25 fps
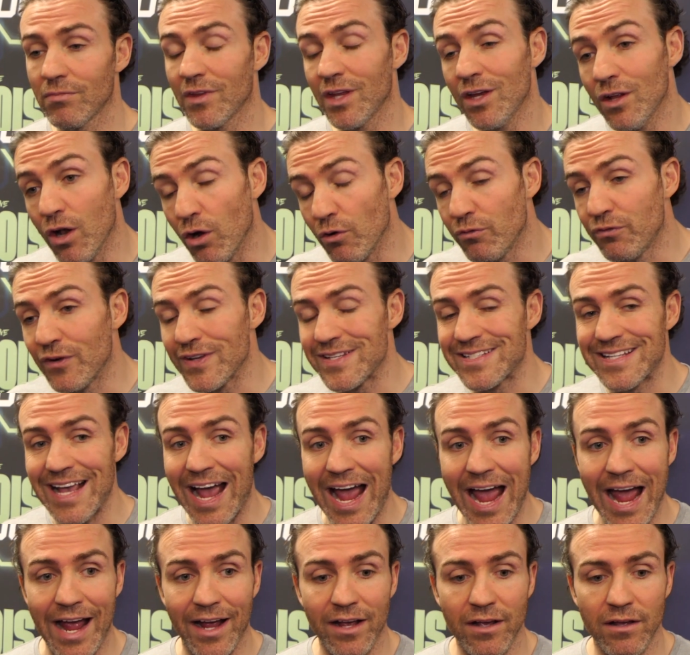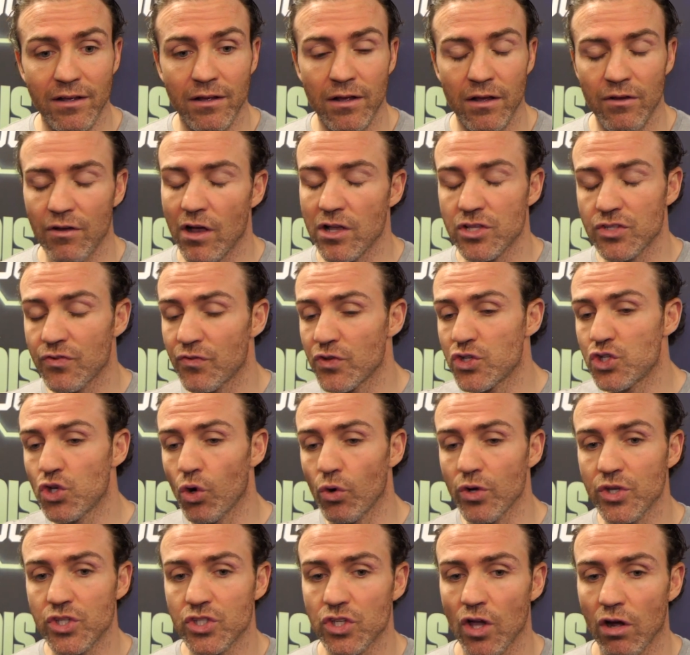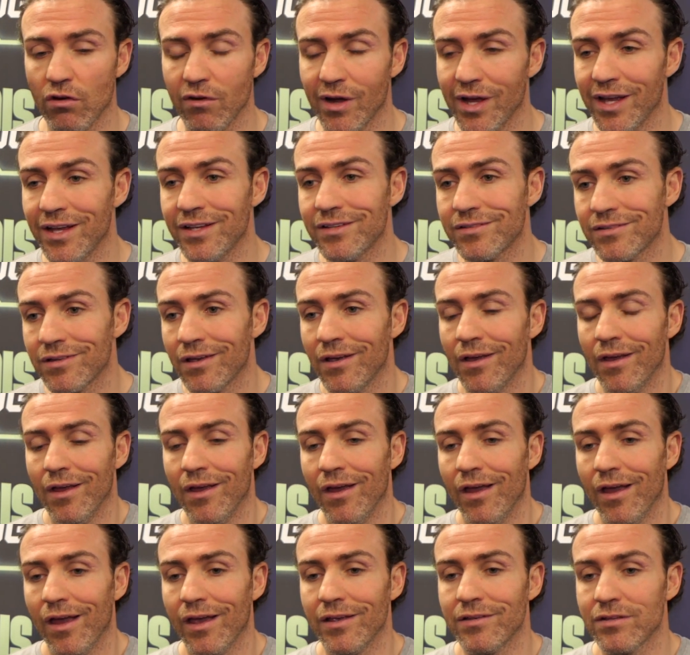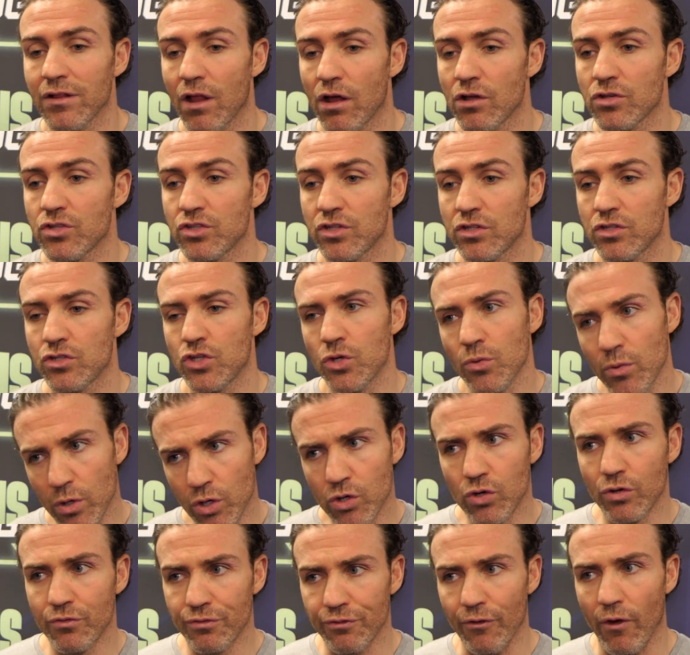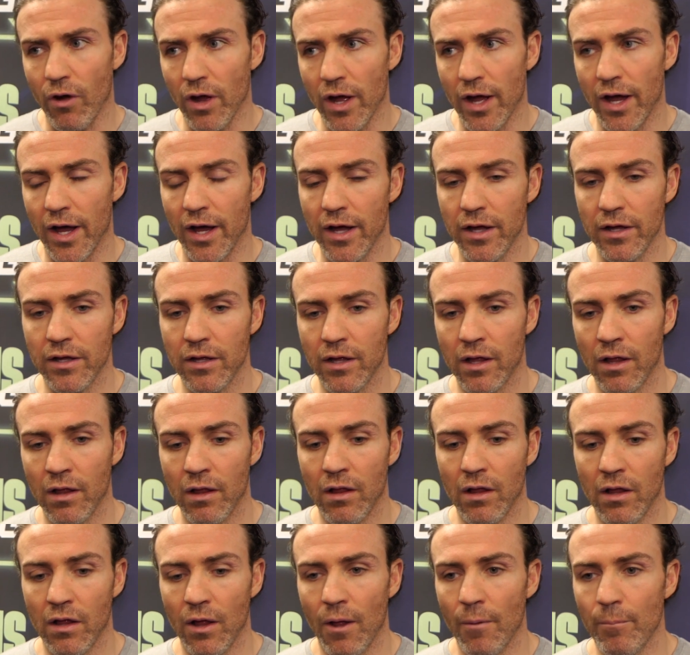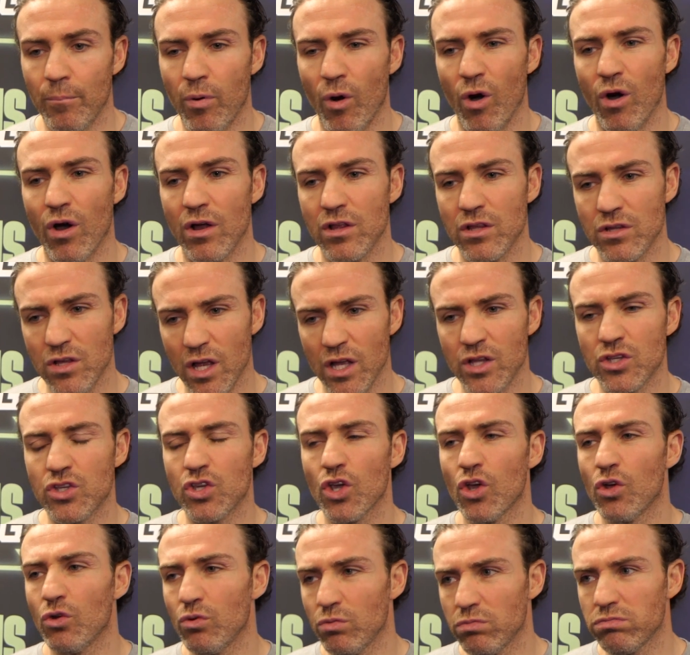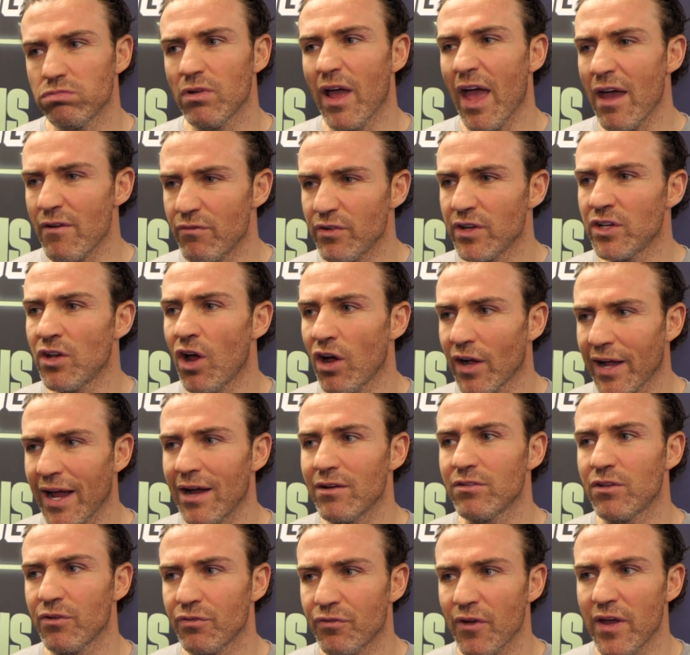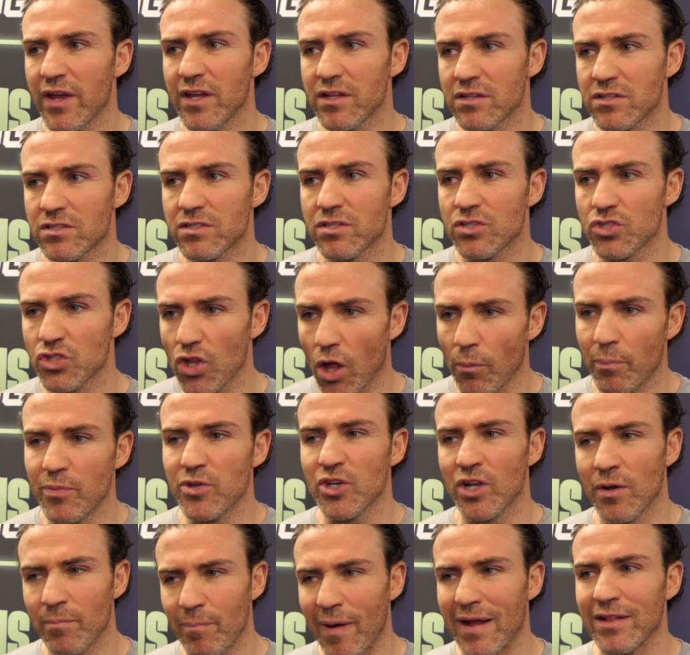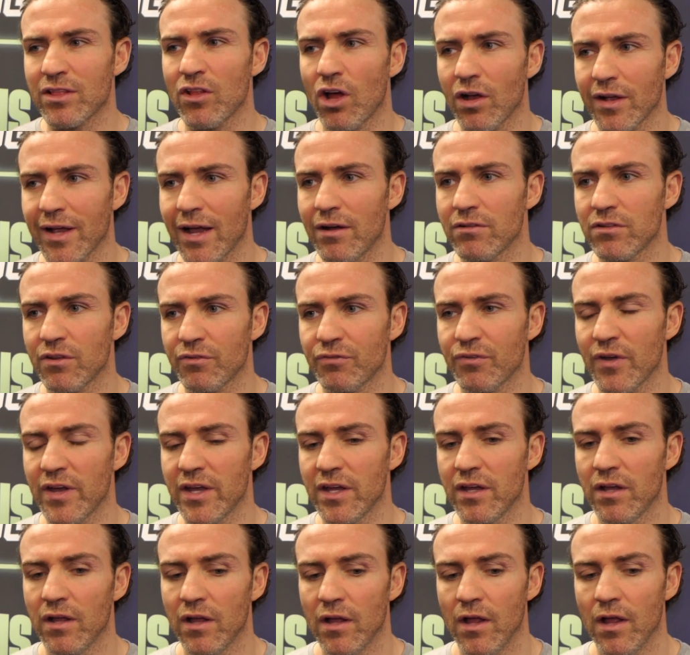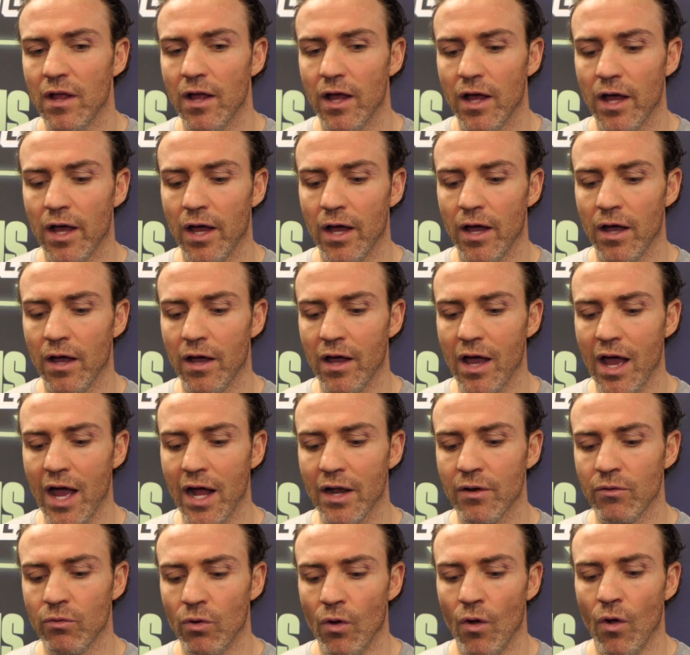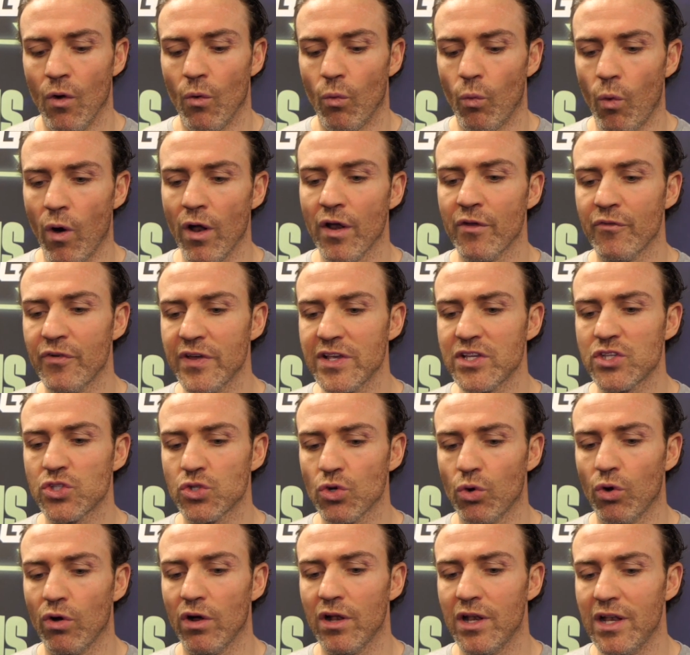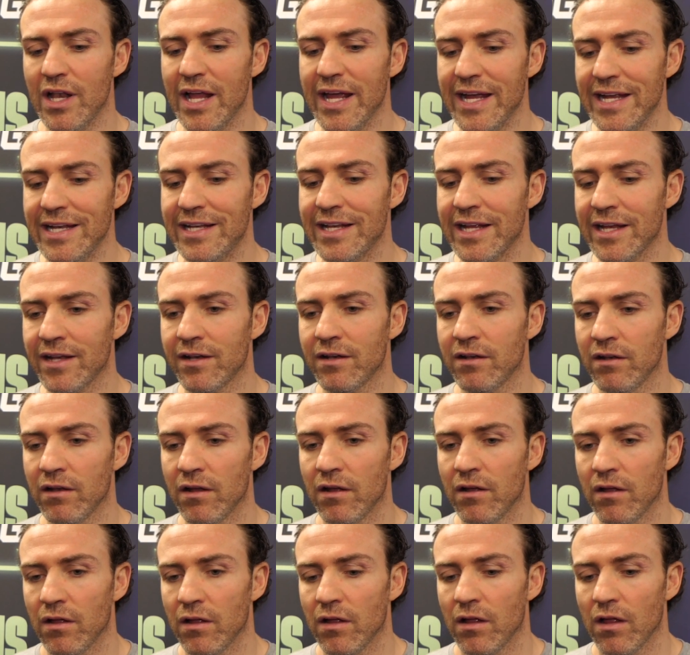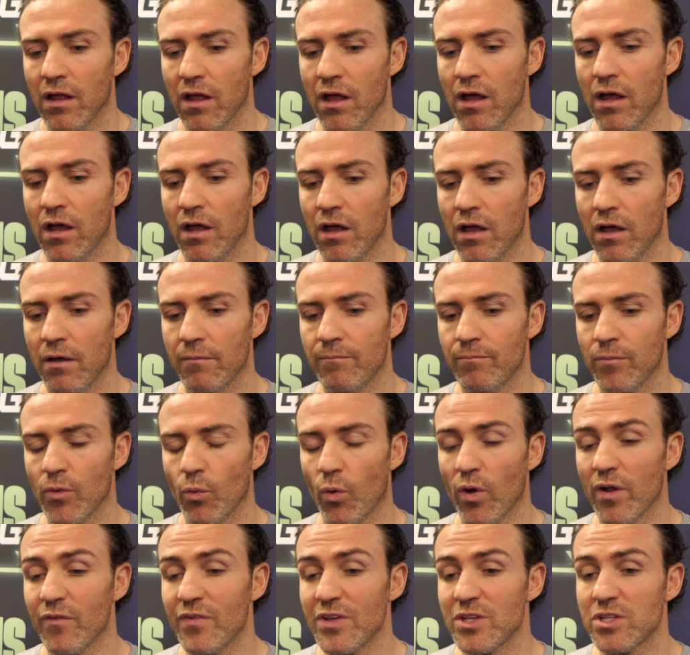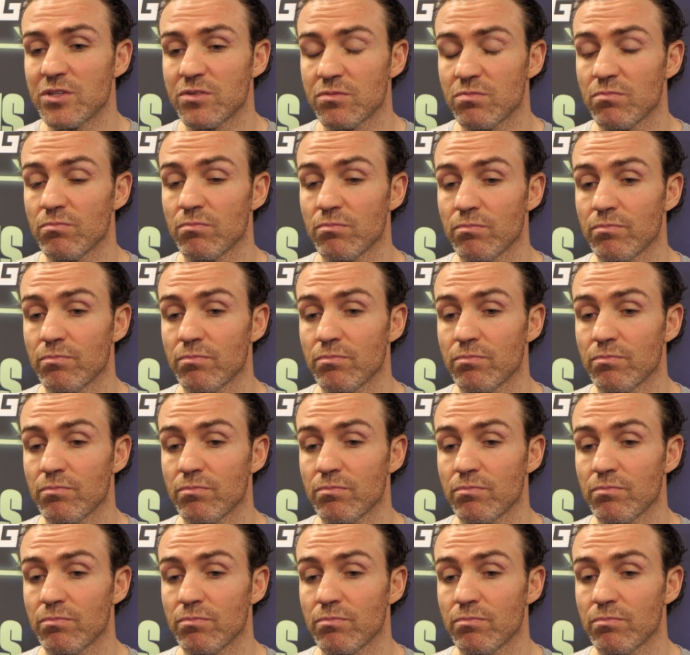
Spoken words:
Zhang, for Joyce, he's lost to a good fighter, but in two heavy knockout defeats, stoppage and a bad knockout defeat, and one of his sort of leading, one of his